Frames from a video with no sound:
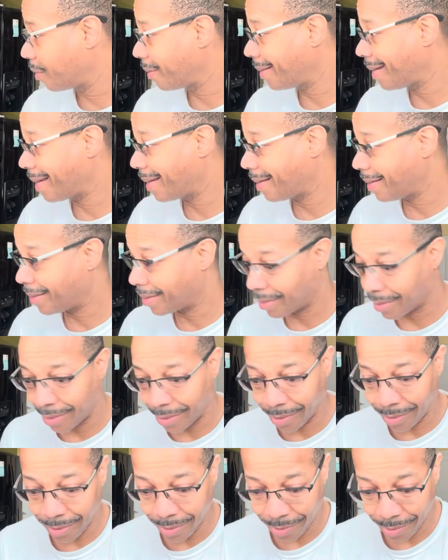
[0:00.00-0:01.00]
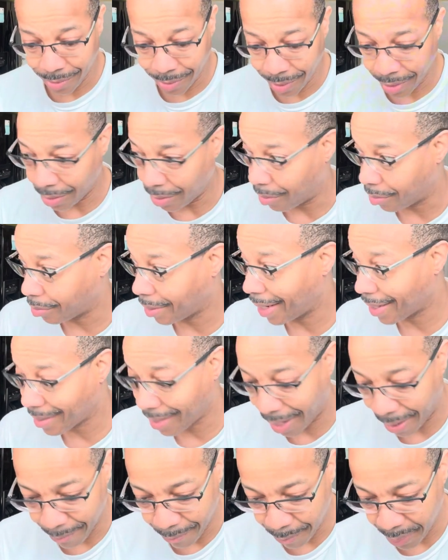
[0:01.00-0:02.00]
days, so you know that's
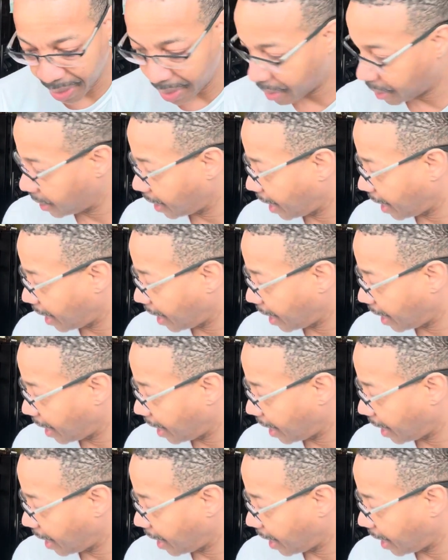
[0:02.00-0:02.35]
how busy